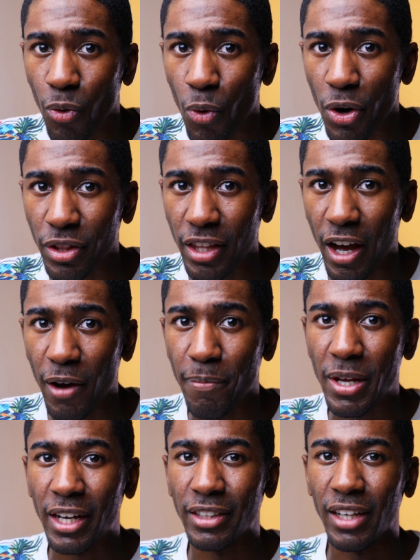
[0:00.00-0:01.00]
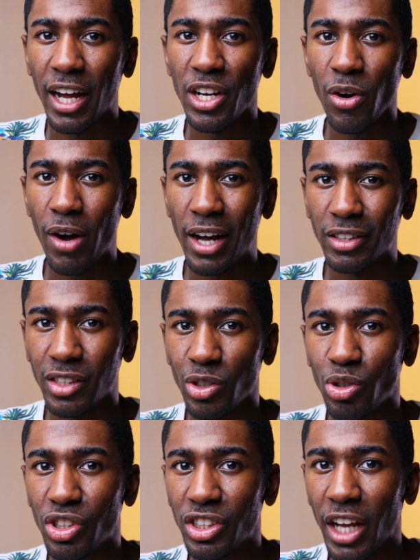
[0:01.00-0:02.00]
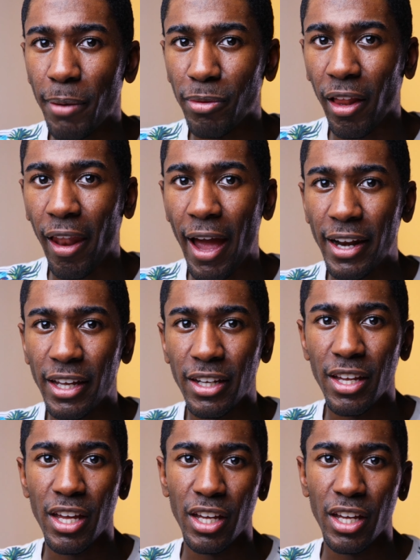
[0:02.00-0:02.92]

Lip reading: worked out because I know how to shape the lighting.